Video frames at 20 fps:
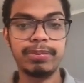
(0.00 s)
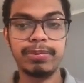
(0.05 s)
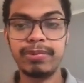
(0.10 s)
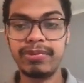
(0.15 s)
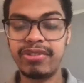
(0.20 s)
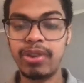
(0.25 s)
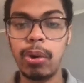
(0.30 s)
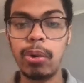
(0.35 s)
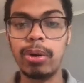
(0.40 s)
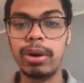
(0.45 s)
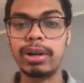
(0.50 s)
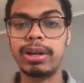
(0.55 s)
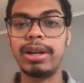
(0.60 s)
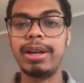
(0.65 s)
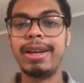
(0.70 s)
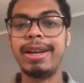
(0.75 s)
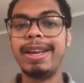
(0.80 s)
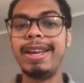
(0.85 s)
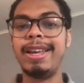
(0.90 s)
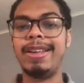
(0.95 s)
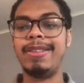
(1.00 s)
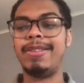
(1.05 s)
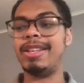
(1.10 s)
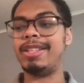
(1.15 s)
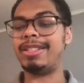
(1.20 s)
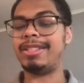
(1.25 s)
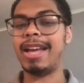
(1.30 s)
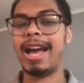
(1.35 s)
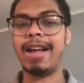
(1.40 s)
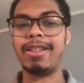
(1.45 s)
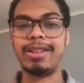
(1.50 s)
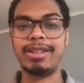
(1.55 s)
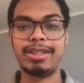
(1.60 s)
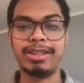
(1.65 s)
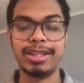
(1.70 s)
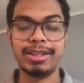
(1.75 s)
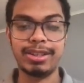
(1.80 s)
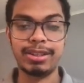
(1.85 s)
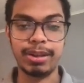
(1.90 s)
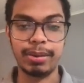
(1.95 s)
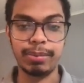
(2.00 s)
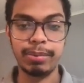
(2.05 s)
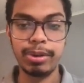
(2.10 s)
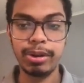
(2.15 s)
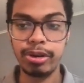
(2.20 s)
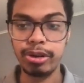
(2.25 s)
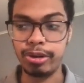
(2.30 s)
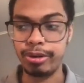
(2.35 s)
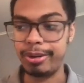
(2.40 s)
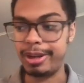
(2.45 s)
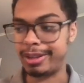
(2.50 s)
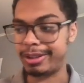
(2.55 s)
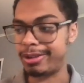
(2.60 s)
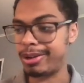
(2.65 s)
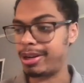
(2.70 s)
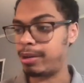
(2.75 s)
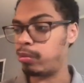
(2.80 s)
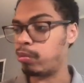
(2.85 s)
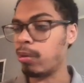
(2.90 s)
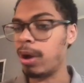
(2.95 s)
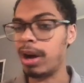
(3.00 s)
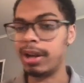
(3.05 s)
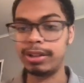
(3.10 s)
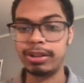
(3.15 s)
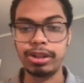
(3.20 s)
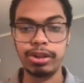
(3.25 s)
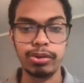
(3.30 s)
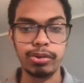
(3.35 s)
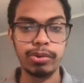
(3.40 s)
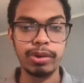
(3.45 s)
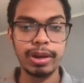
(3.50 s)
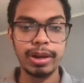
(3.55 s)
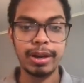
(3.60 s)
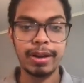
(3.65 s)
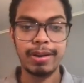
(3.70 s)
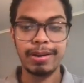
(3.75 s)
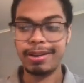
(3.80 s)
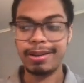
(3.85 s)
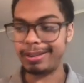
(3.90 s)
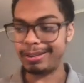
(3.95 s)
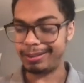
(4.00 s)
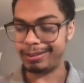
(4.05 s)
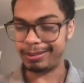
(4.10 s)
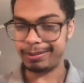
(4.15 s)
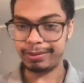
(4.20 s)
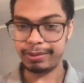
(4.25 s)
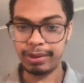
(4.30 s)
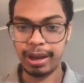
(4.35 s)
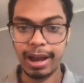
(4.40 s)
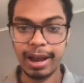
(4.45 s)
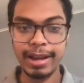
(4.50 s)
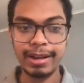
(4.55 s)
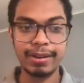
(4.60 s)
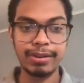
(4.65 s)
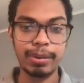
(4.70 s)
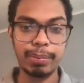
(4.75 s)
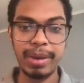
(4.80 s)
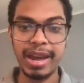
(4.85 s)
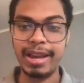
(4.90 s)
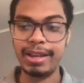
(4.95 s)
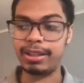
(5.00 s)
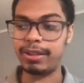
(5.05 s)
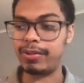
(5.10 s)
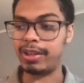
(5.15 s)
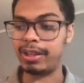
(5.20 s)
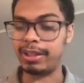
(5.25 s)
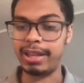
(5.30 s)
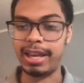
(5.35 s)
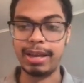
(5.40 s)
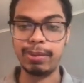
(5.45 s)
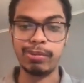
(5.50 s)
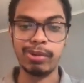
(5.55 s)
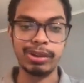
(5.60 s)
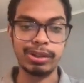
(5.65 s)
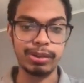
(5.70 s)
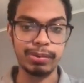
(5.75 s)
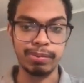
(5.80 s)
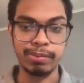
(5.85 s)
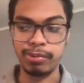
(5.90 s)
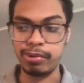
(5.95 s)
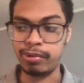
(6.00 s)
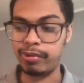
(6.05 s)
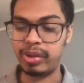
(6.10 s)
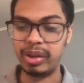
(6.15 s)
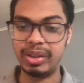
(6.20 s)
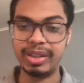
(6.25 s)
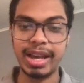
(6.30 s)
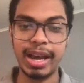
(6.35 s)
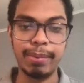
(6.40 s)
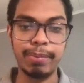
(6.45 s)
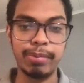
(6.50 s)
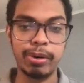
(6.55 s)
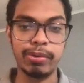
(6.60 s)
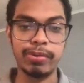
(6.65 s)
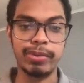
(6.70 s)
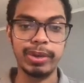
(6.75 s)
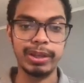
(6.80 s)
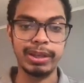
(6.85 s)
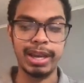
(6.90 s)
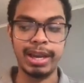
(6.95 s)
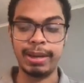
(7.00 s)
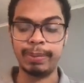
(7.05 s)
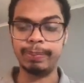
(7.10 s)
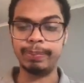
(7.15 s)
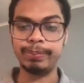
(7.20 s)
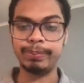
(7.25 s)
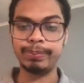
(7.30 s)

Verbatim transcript: forward in this Dallas system who is going to want to heighten the pace of the game, wants to move the tempo of the game,